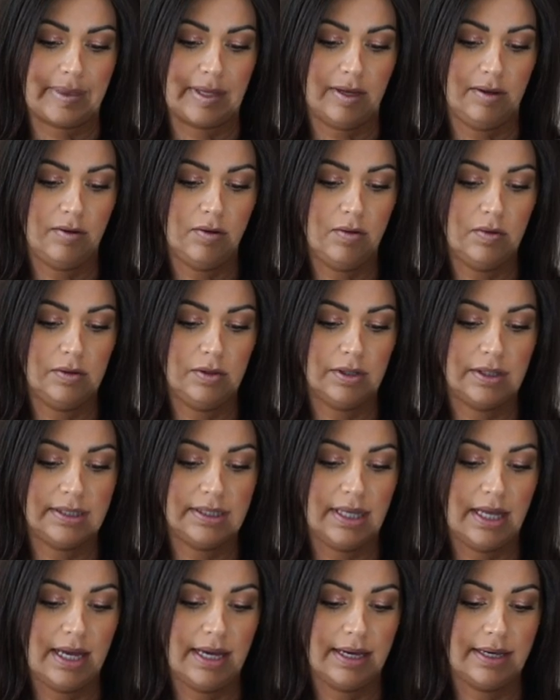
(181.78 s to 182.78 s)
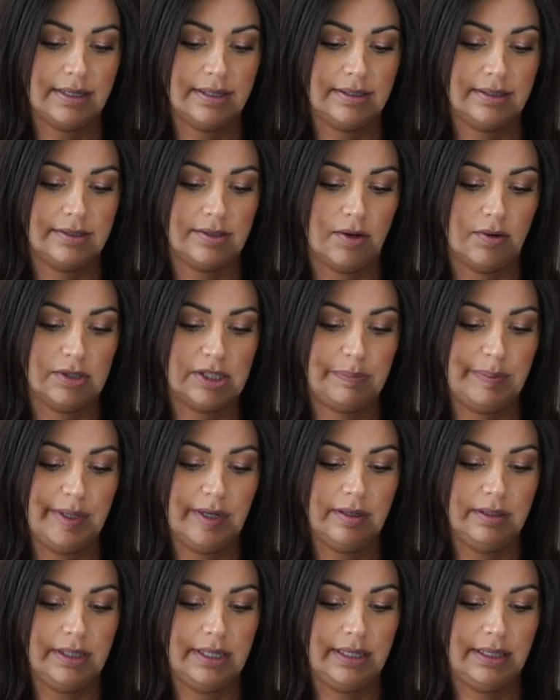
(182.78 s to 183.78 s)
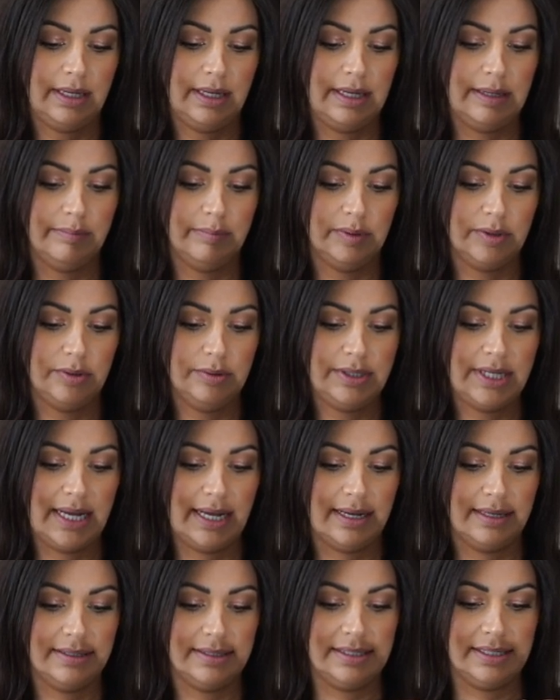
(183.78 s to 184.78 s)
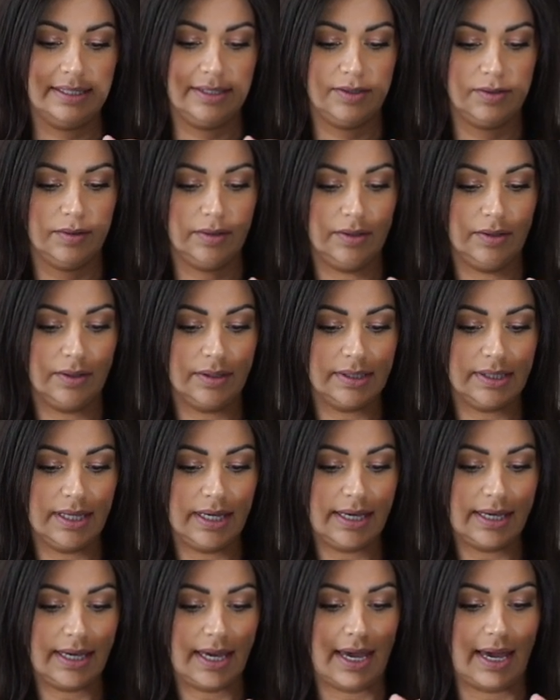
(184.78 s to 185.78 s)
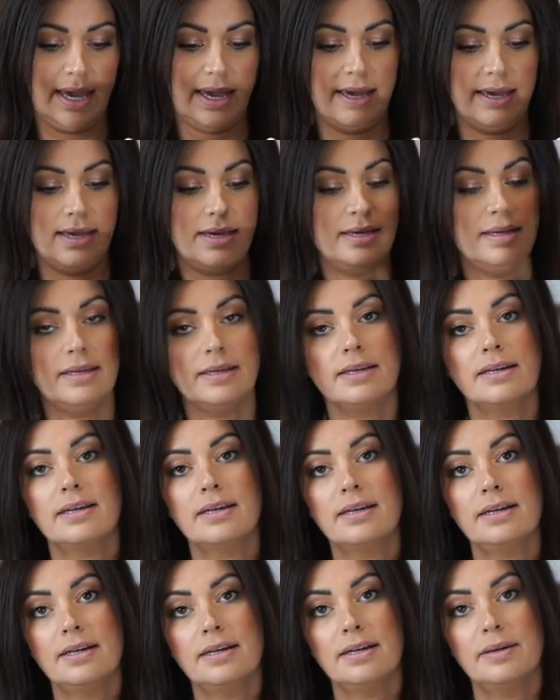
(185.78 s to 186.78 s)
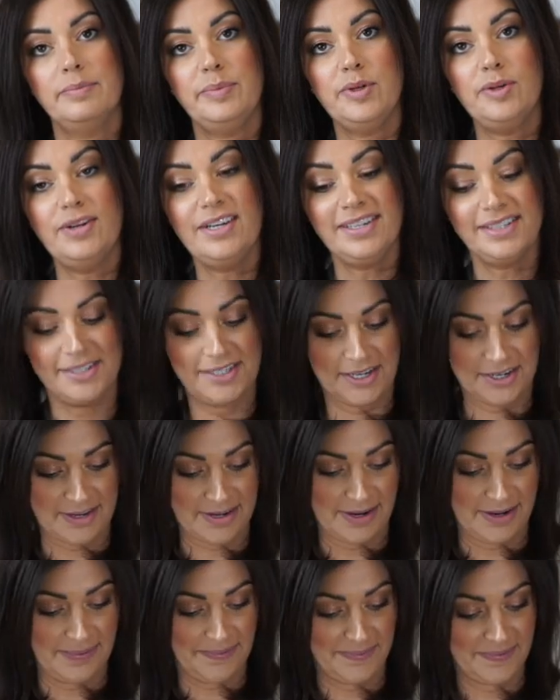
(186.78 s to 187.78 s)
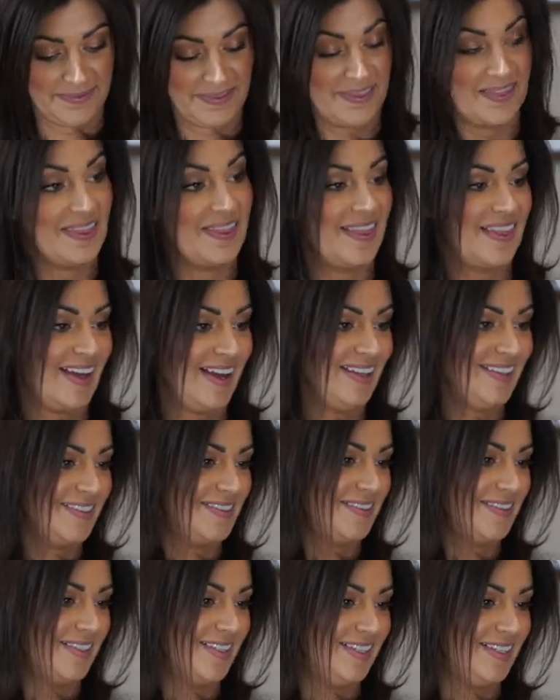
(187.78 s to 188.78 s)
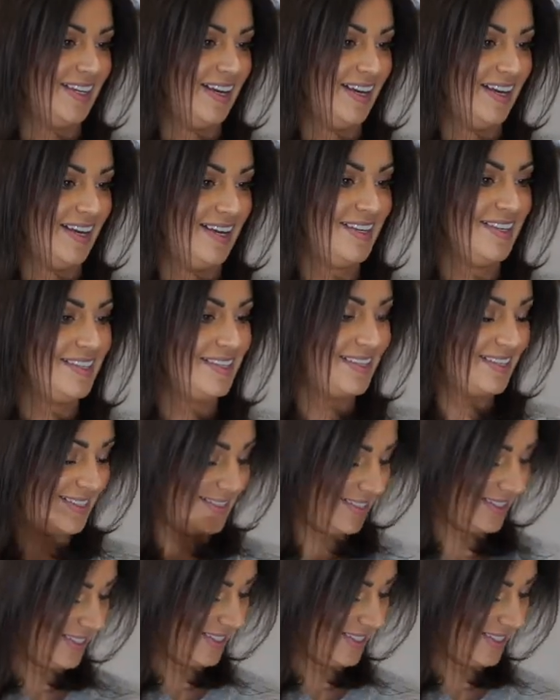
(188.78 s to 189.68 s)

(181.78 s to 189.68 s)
Oh, it looks like, so spirulina and blue tansy. So it looks like a beauty serum. That's really nice.